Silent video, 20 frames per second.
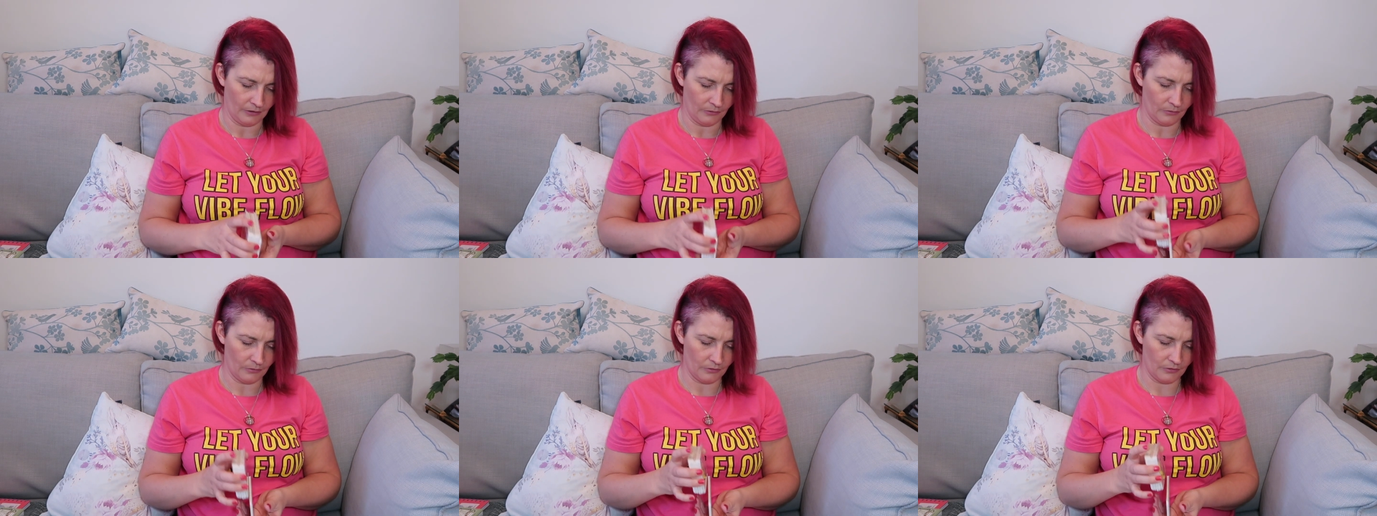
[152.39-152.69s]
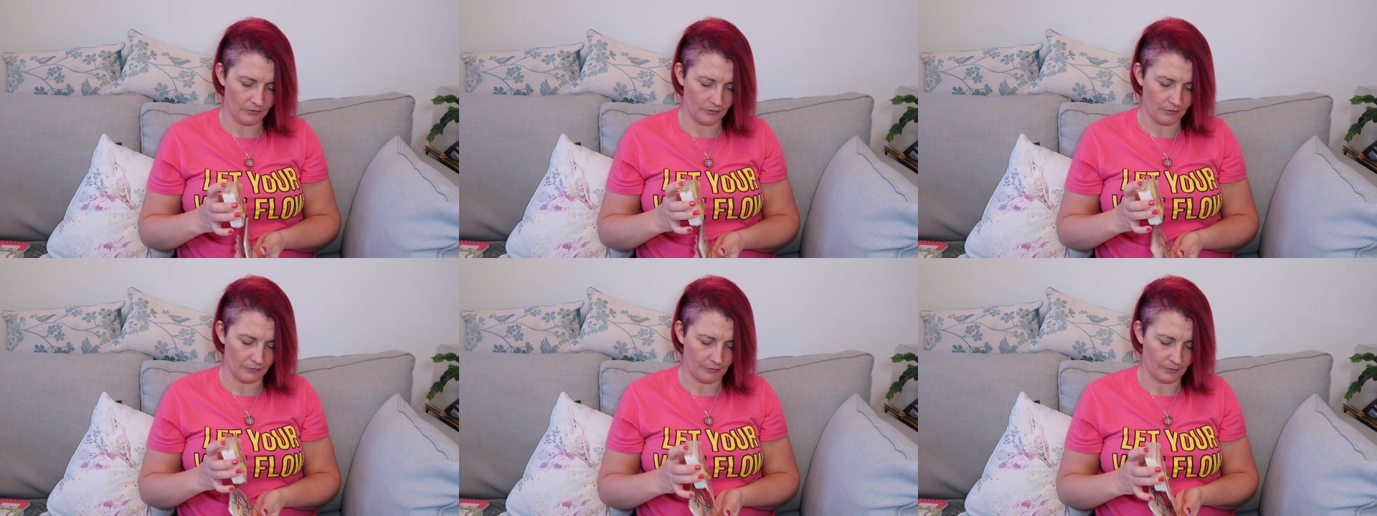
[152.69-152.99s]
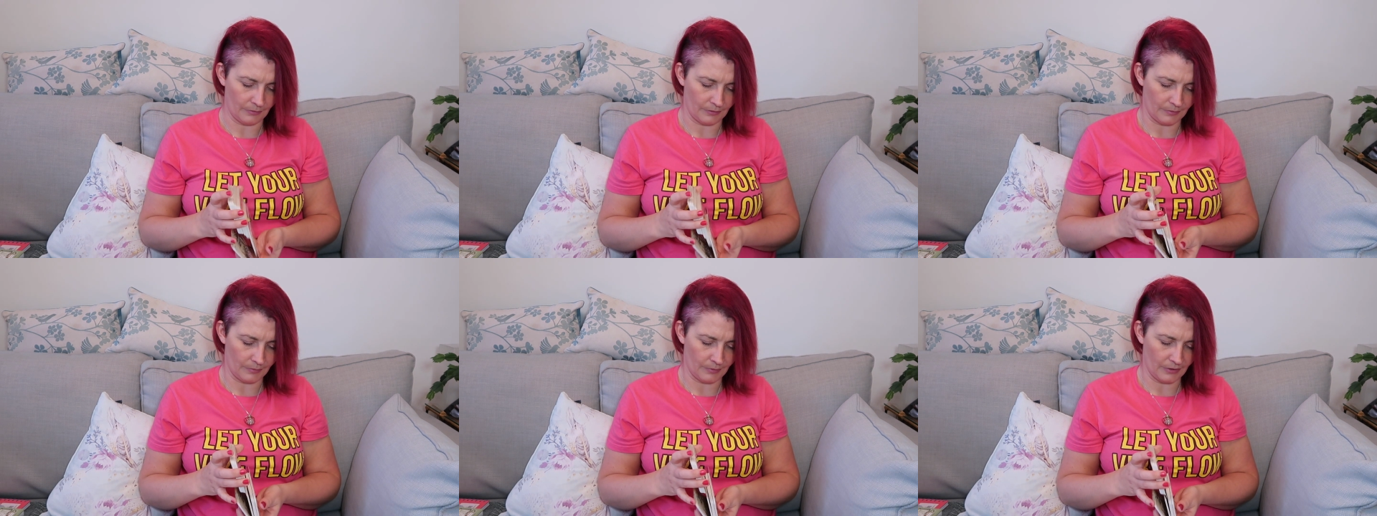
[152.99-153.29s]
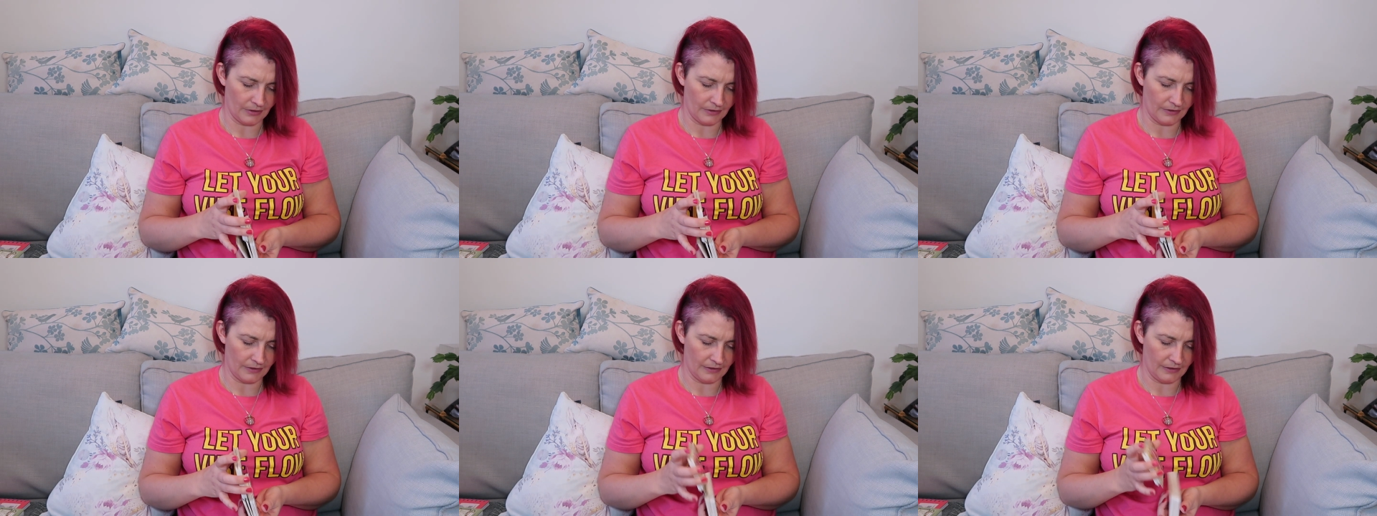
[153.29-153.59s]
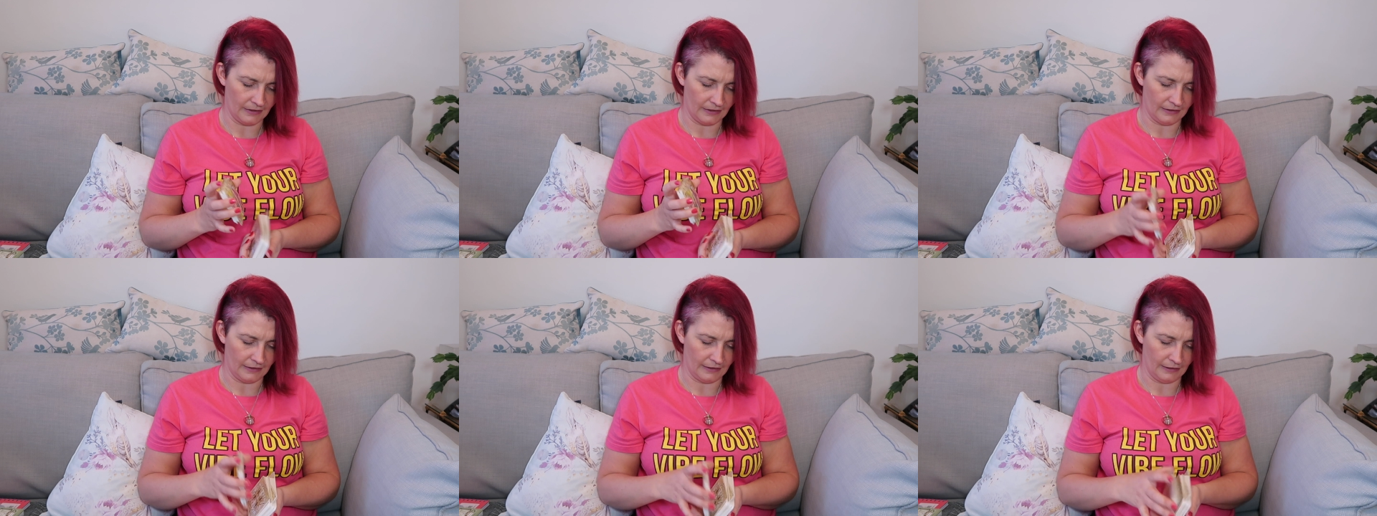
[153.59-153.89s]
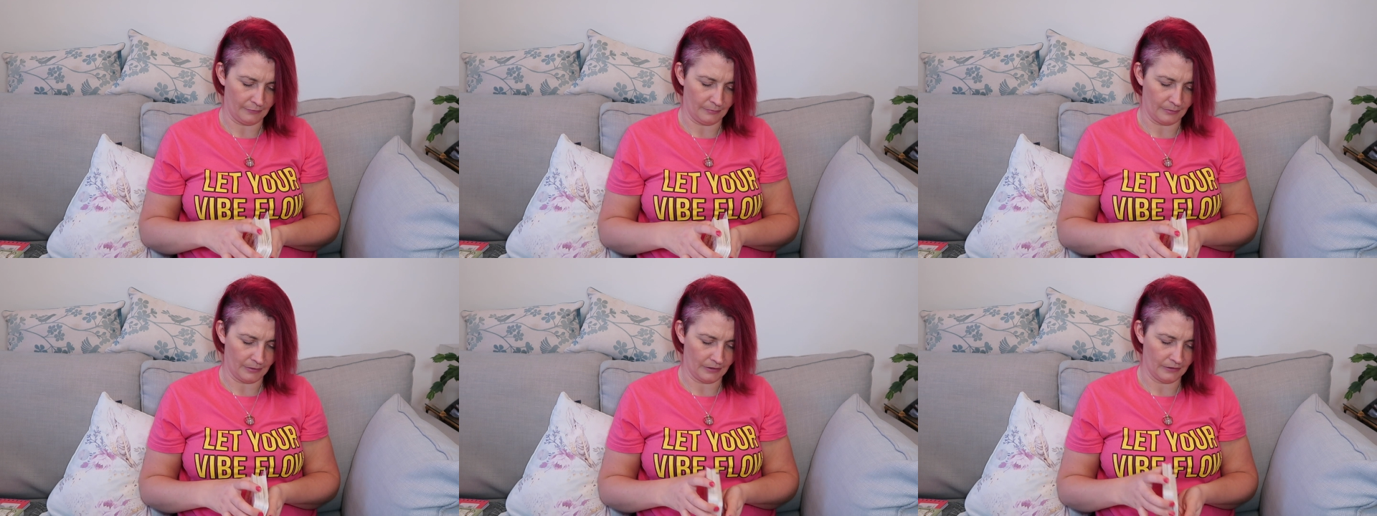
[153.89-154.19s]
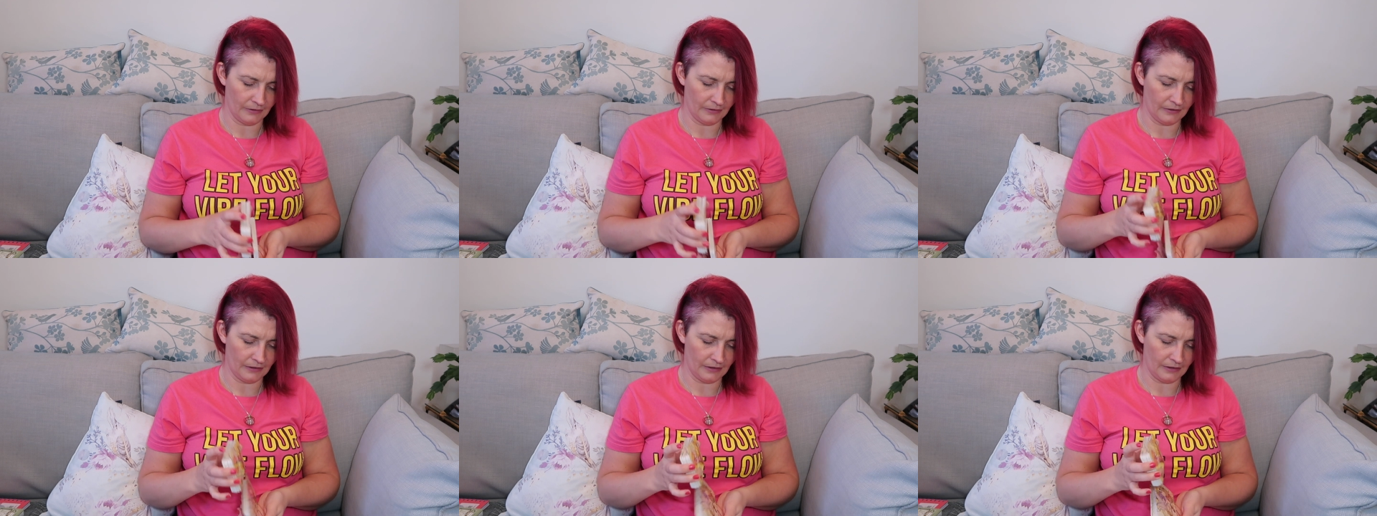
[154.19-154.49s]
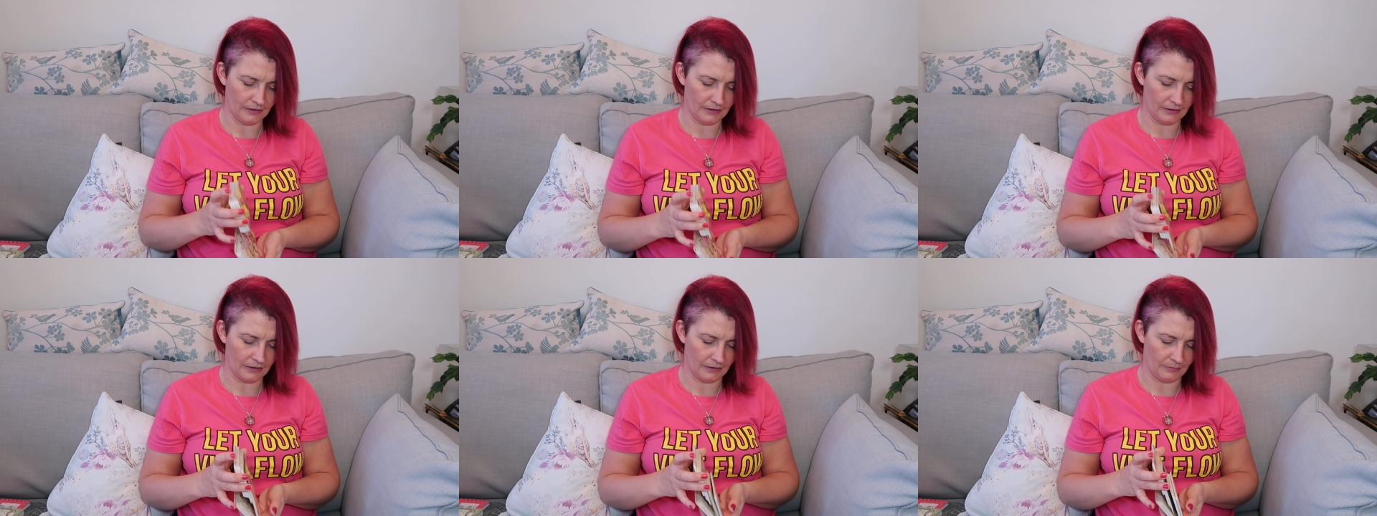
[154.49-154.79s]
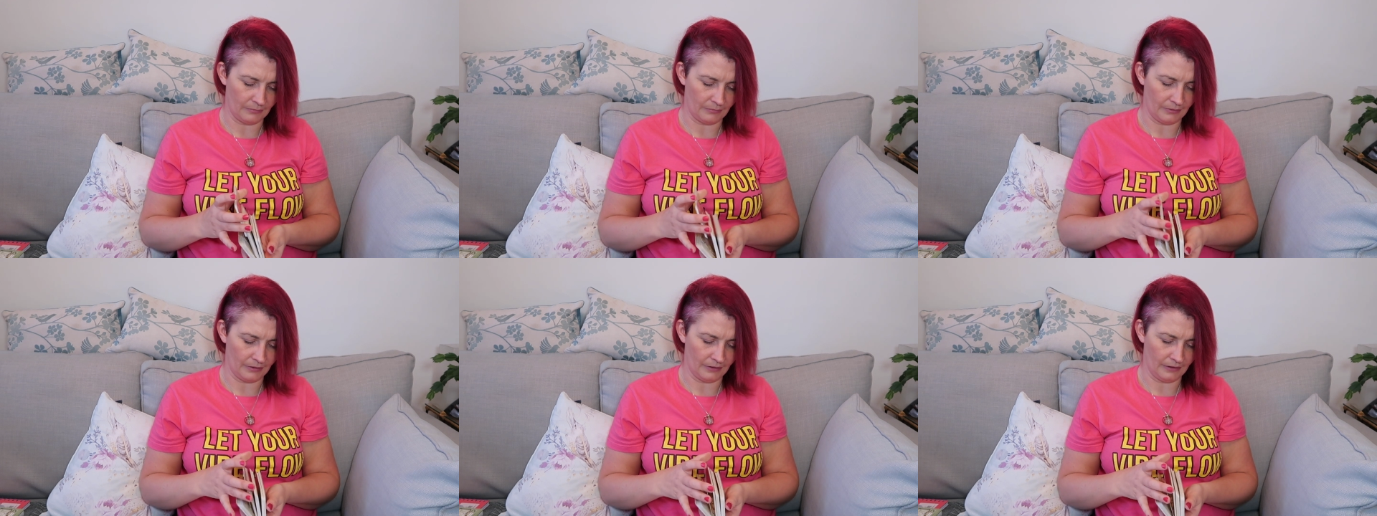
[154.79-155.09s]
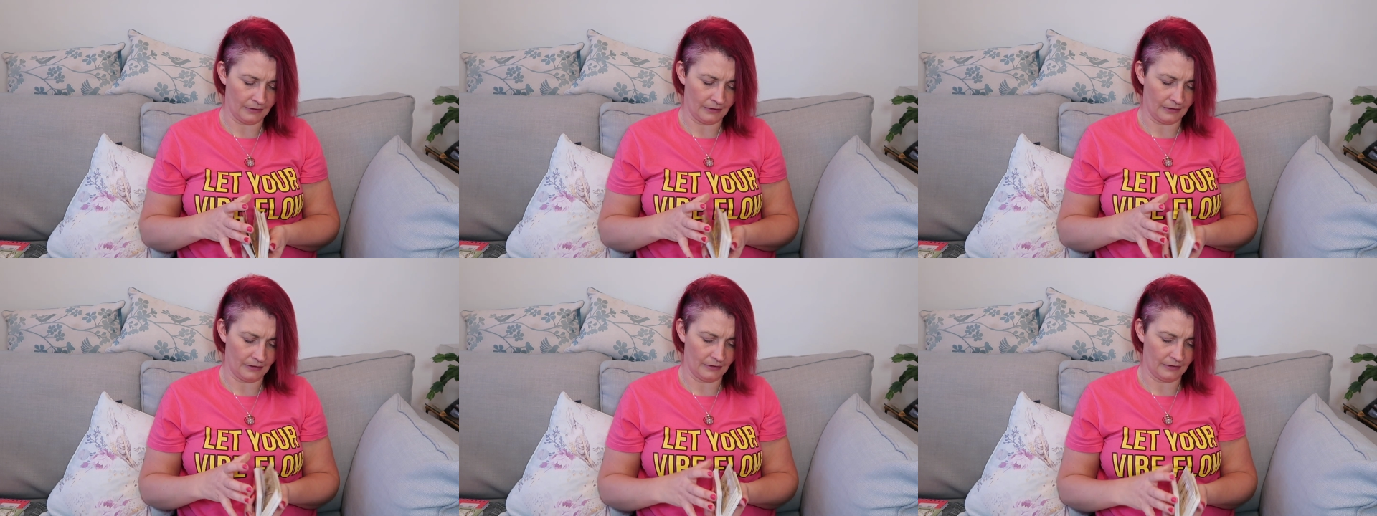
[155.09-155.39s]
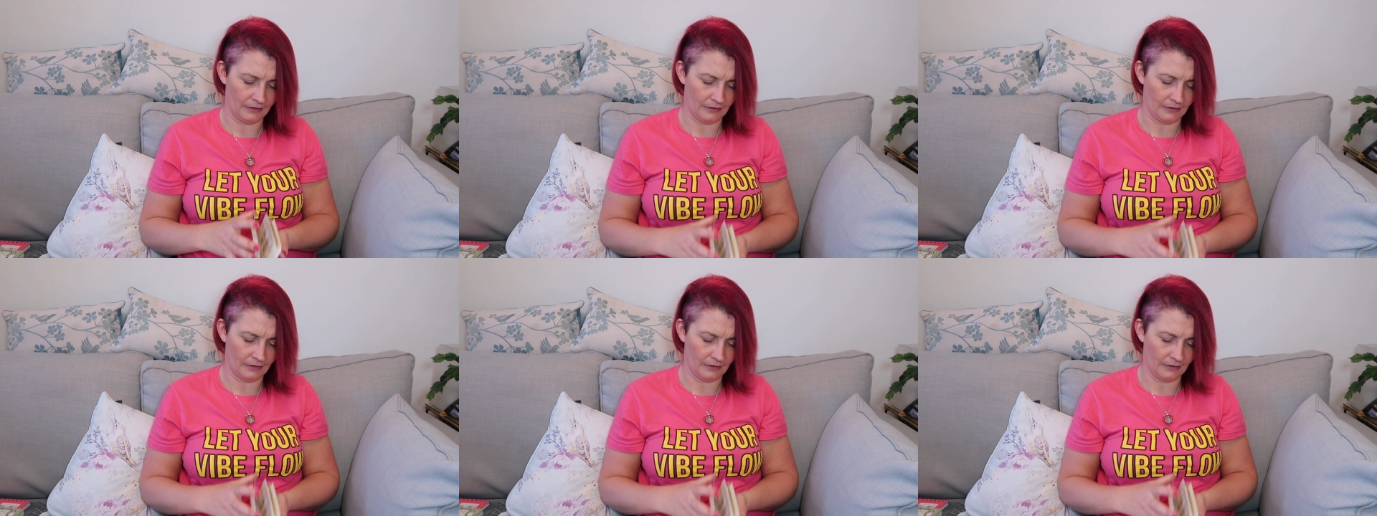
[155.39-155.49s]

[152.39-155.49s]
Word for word: What do our fabulous Pisces need to leave behind and bring,